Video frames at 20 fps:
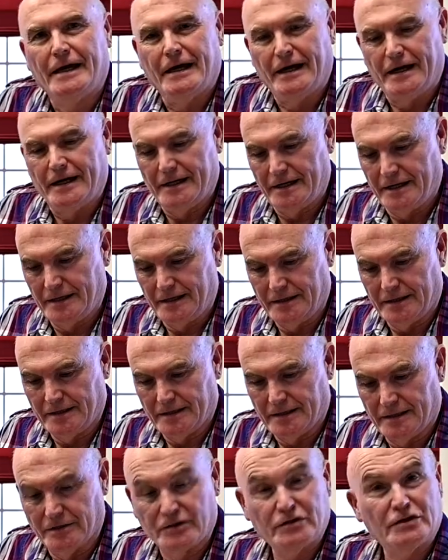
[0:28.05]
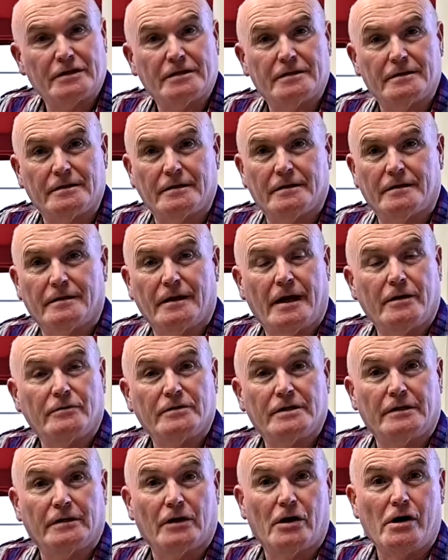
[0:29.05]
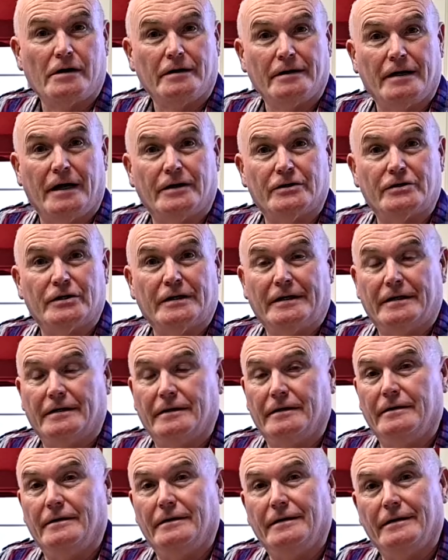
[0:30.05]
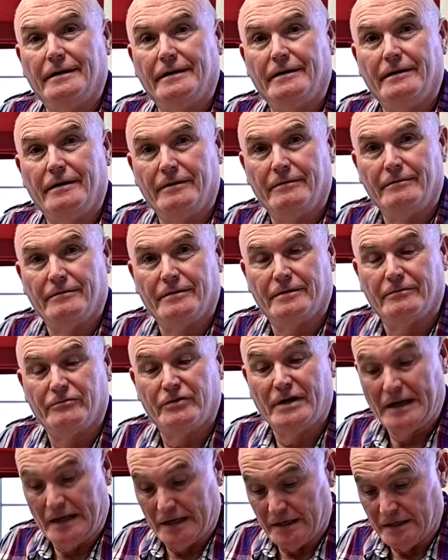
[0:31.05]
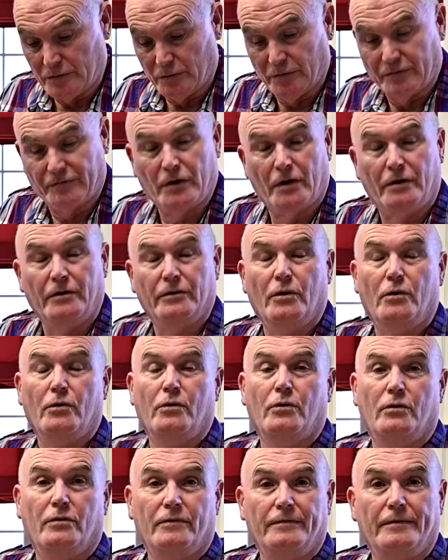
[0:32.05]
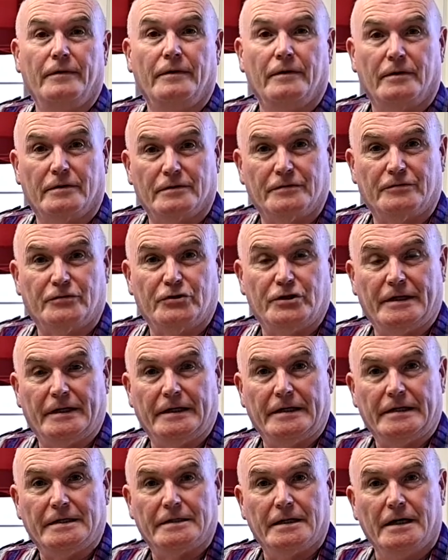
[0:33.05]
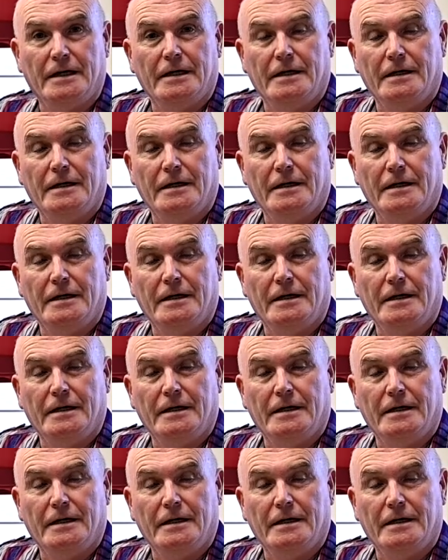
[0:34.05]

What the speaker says: and just out in the garden actually a little earlier, and realised we've got an awful lot of chilies.